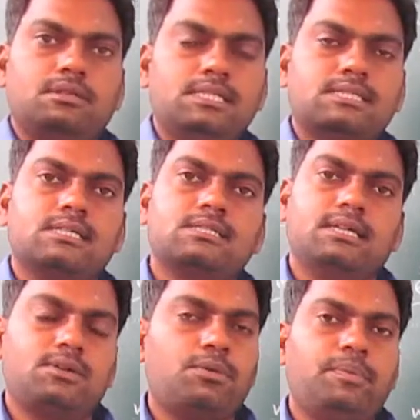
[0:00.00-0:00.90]
discuss
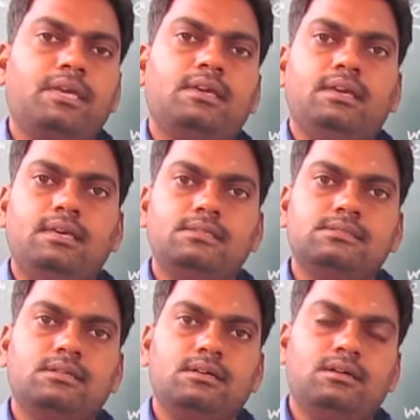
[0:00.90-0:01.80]
the topic is
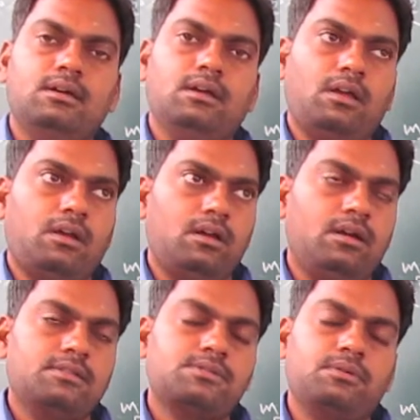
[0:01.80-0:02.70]

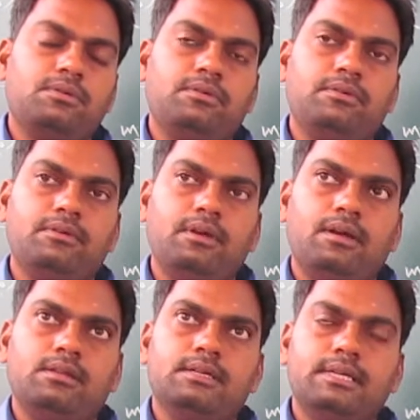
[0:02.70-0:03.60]

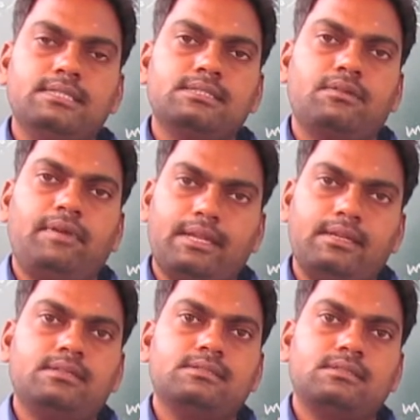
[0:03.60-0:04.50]
that is
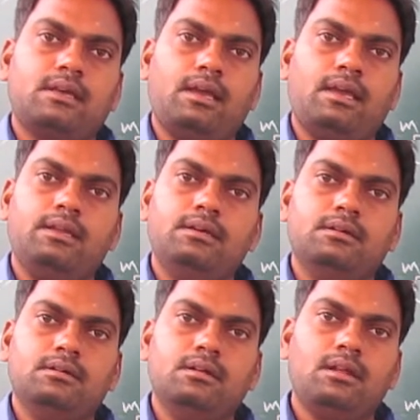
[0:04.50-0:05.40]
vectors
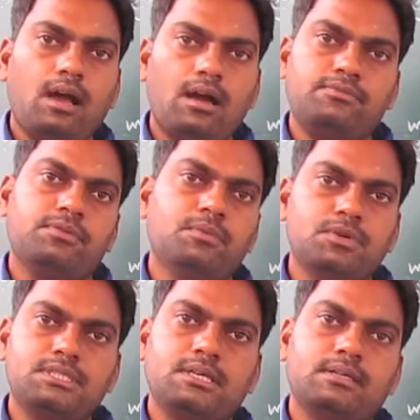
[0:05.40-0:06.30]
and law of
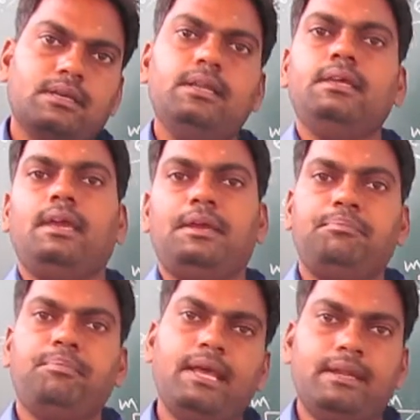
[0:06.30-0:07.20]
motion in a
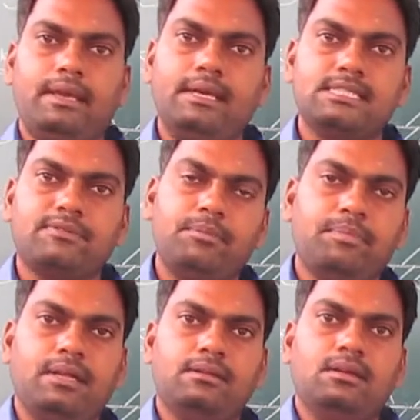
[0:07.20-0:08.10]
plane, xy
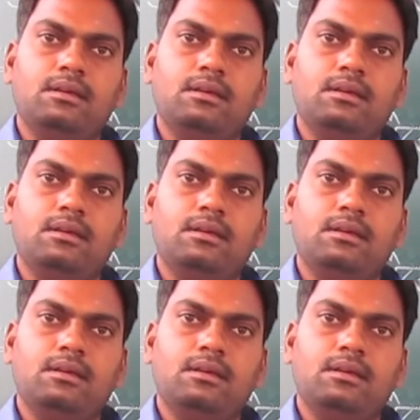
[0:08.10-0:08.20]
plane.